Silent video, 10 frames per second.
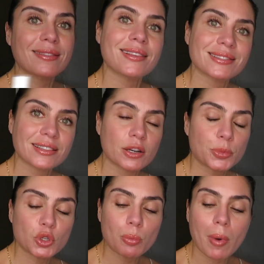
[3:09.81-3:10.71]

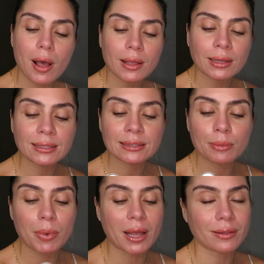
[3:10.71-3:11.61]
description
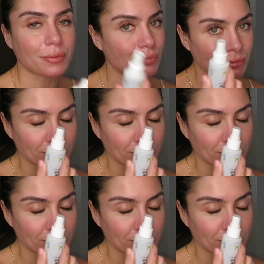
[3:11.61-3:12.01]
box, but